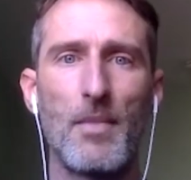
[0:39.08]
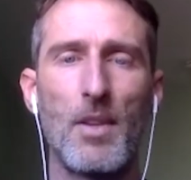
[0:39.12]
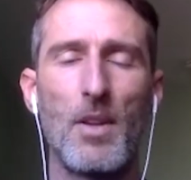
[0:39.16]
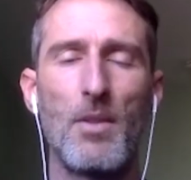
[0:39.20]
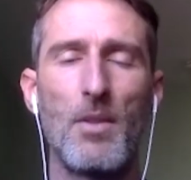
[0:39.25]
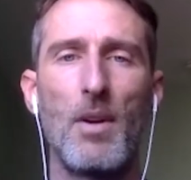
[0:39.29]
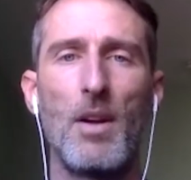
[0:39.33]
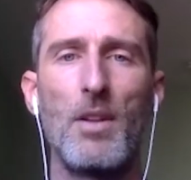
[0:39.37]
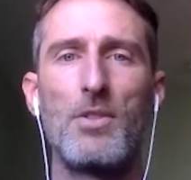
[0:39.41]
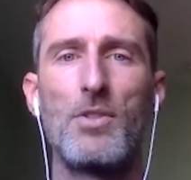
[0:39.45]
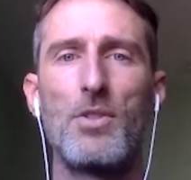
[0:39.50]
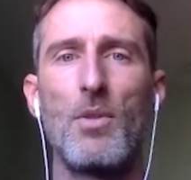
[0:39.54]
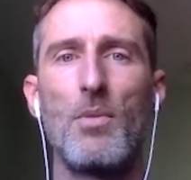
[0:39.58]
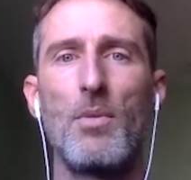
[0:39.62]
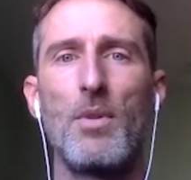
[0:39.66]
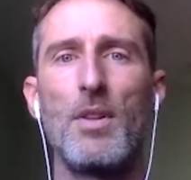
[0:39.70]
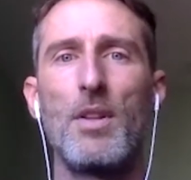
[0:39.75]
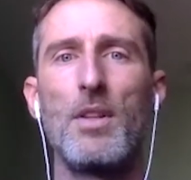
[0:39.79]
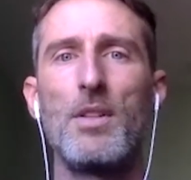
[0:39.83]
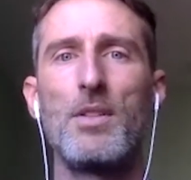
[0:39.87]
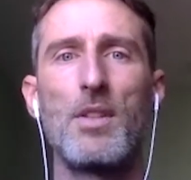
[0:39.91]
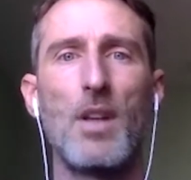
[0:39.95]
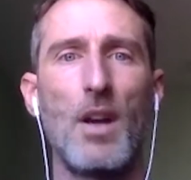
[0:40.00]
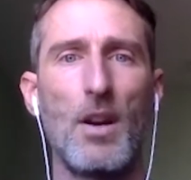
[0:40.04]
right? So one
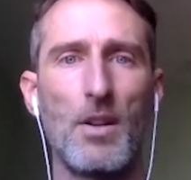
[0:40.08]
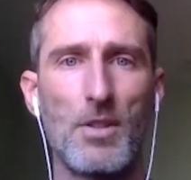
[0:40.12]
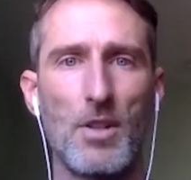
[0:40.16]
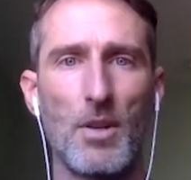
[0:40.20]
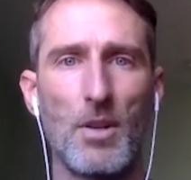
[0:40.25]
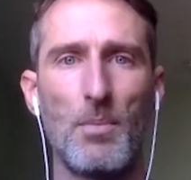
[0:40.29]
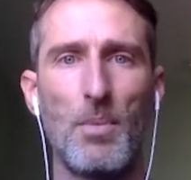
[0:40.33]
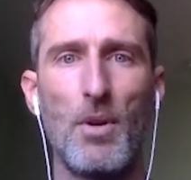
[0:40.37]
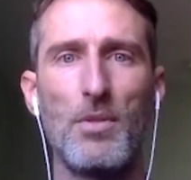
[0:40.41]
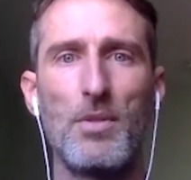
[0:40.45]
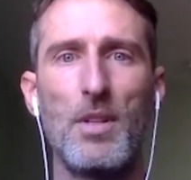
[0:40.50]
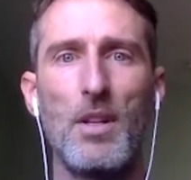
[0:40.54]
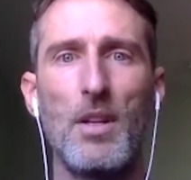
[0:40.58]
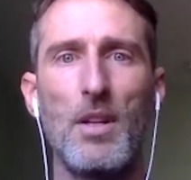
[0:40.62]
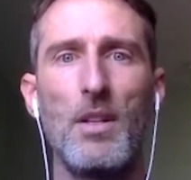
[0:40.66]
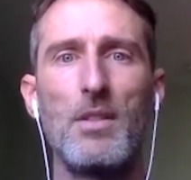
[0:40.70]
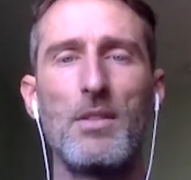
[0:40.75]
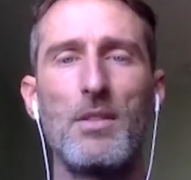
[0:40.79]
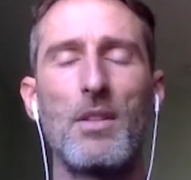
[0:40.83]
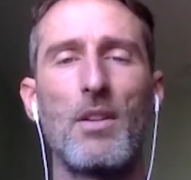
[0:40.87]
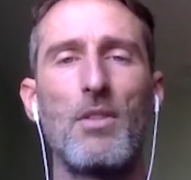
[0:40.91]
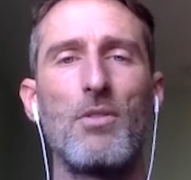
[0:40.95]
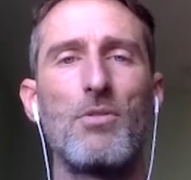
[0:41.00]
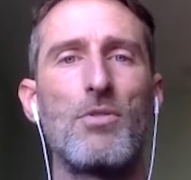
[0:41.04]
of these toxic
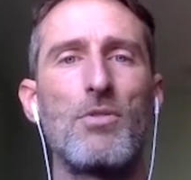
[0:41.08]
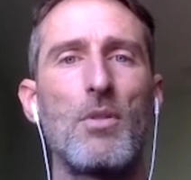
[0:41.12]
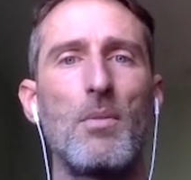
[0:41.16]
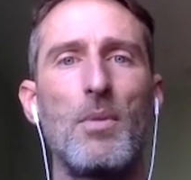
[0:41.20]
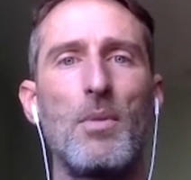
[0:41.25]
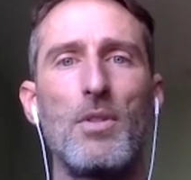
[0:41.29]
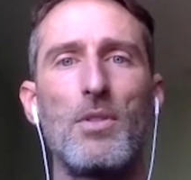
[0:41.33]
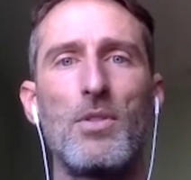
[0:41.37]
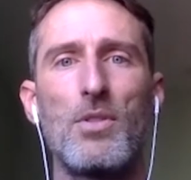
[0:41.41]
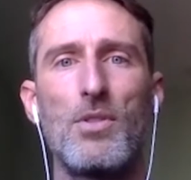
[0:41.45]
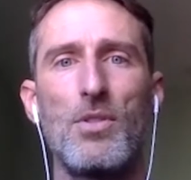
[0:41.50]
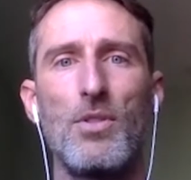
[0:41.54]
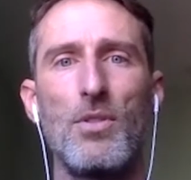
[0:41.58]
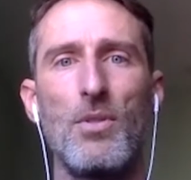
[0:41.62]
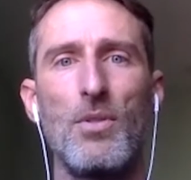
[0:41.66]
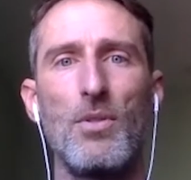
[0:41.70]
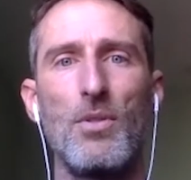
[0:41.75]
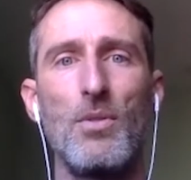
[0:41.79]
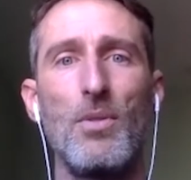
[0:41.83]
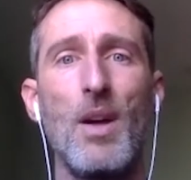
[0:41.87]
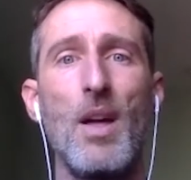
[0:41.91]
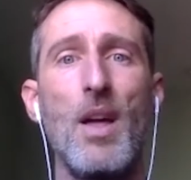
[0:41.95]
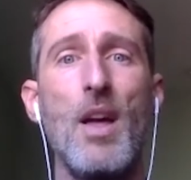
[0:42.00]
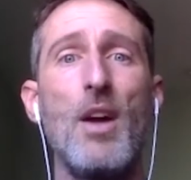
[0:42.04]
proteins that contributes
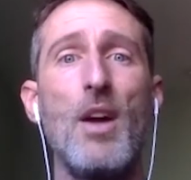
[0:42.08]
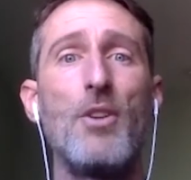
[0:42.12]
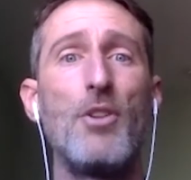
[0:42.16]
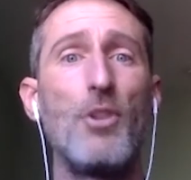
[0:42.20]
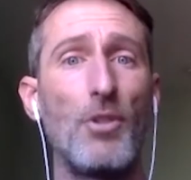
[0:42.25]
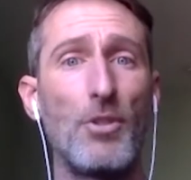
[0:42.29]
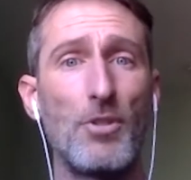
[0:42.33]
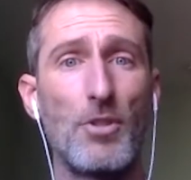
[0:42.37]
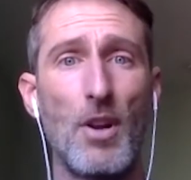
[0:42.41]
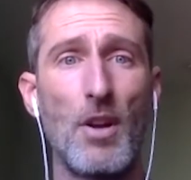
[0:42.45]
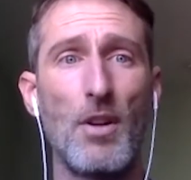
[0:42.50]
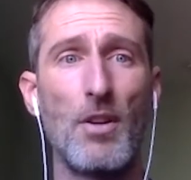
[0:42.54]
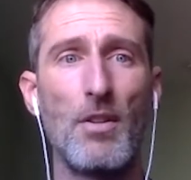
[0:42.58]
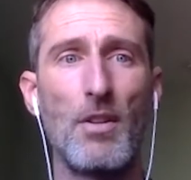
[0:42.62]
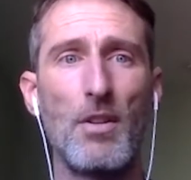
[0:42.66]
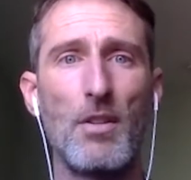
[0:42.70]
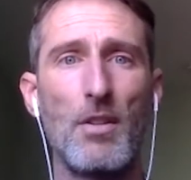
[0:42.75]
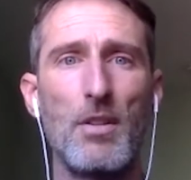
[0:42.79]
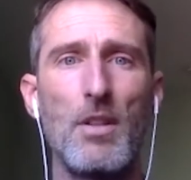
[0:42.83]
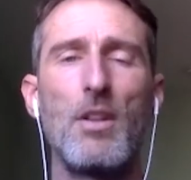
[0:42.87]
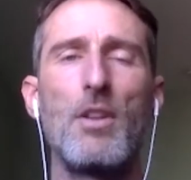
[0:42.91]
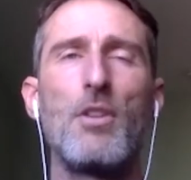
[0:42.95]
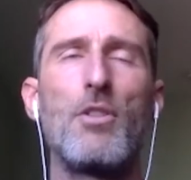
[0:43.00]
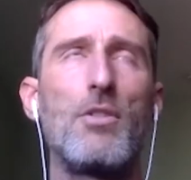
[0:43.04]
to
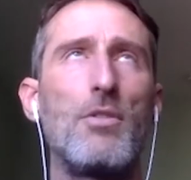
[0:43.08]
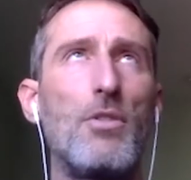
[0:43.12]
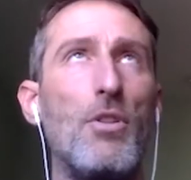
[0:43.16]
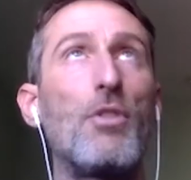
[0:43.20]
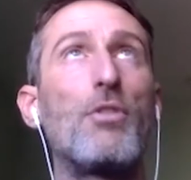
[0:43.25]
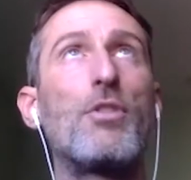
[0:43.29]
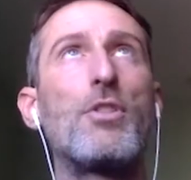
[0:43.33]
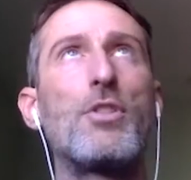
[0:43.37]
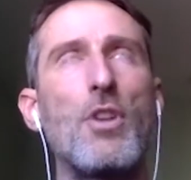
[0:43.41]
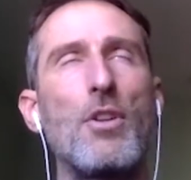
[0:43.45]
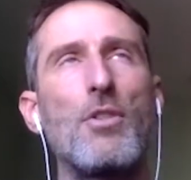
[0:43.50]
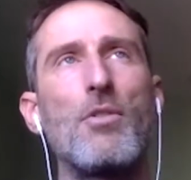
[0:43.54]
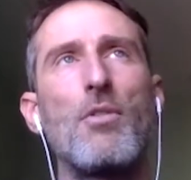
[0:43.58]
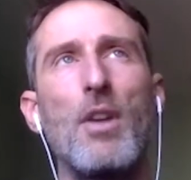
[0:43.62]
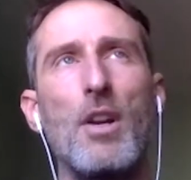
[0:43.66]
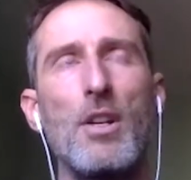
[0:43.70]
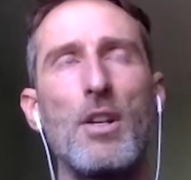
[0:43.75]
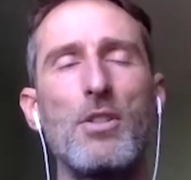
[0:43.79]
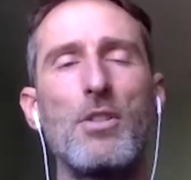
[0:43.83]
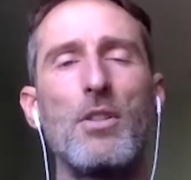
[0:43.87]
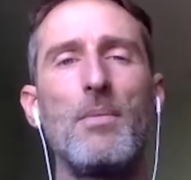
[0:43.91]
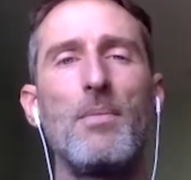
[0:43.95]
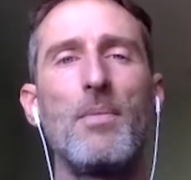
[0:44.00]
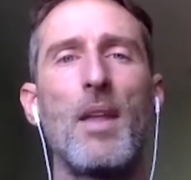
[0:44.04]

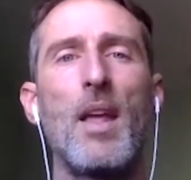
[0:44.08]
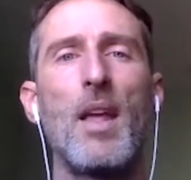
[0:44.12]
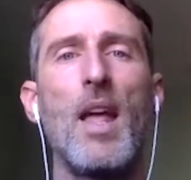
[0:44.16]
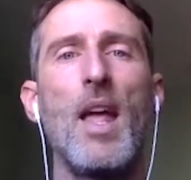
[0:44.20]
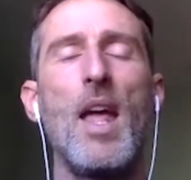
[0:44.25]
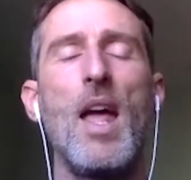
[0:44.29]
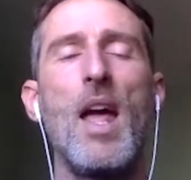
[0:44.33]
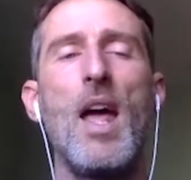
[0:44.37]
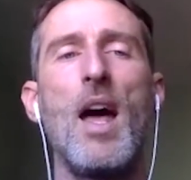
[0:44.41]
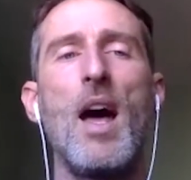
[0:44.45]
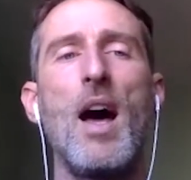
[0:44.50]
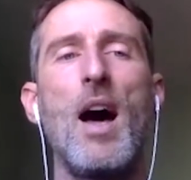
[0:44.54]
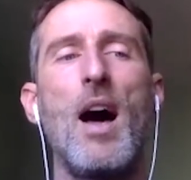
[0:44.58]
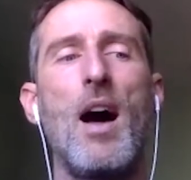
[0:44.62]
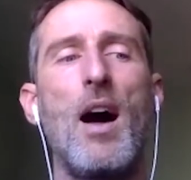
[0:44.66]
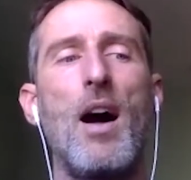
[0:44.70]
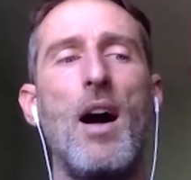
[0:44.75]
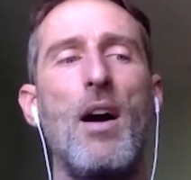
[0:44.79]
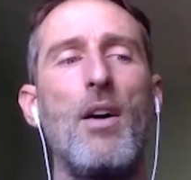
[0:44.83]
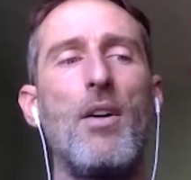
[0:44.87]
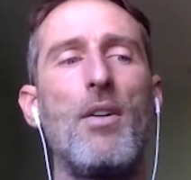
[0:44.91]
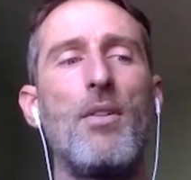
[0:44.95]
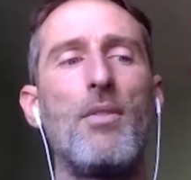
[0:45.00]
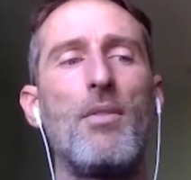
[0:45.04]
neurodegeneration,
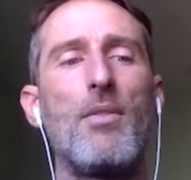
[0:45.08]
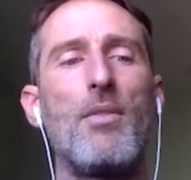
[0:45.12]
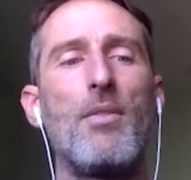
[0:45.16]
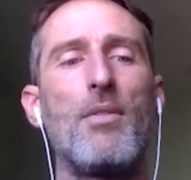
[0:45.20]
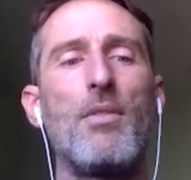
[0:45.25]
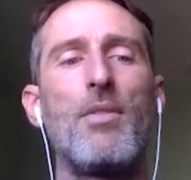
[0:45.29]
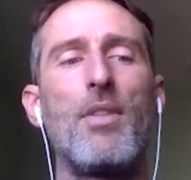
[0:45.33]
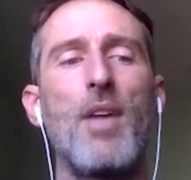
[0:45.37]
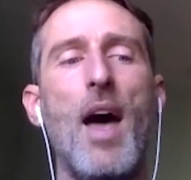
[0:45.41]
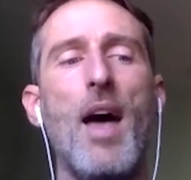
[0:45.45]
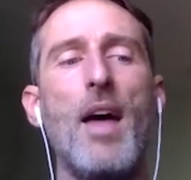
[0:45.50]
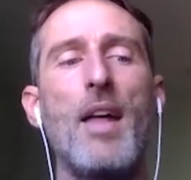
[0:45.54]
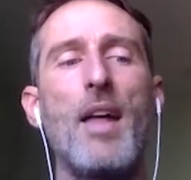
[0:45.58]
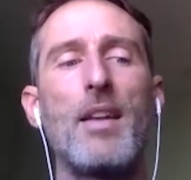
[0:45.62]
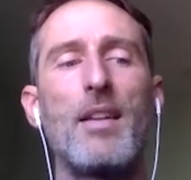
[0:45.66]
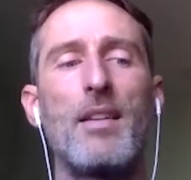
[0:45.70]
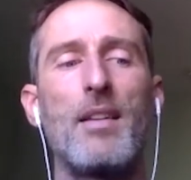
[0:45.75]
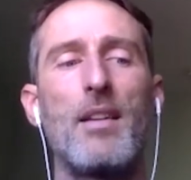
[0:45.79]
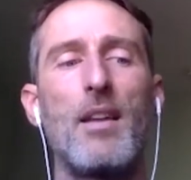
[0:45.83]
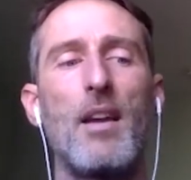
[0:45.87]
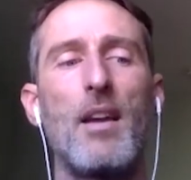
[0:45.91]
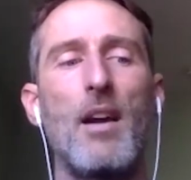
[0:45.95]
that